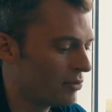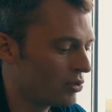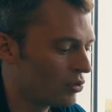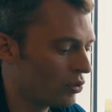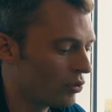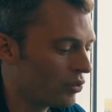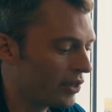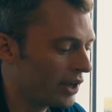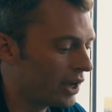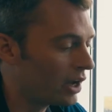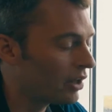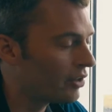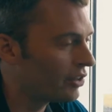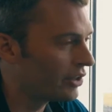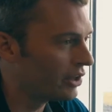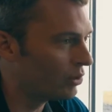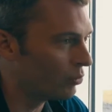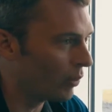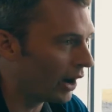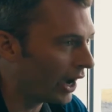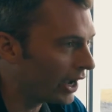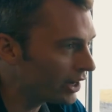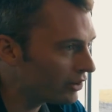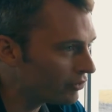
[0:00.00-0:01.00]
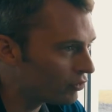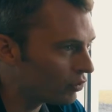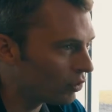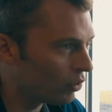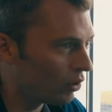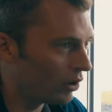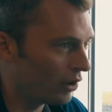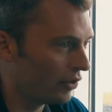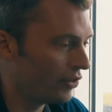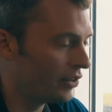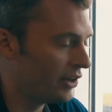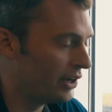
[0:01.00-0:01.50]
so they are the
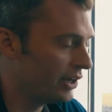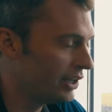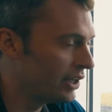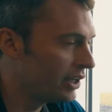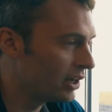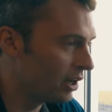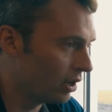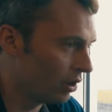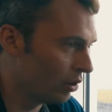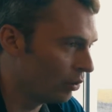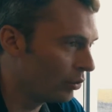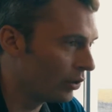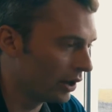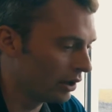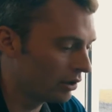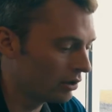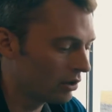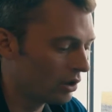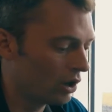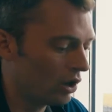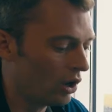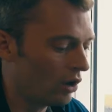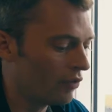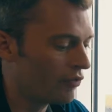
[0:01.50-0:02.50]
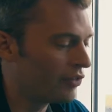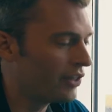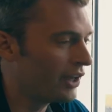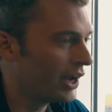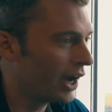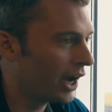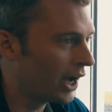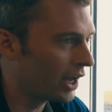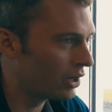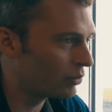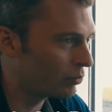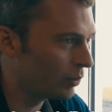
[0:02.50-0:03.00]
rightful and the legal owner of the
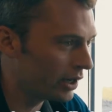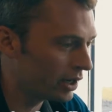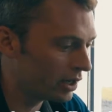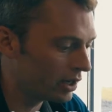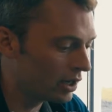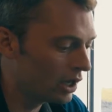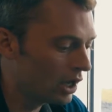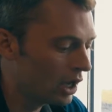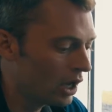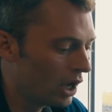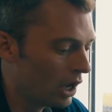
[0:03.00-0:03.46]
hardware,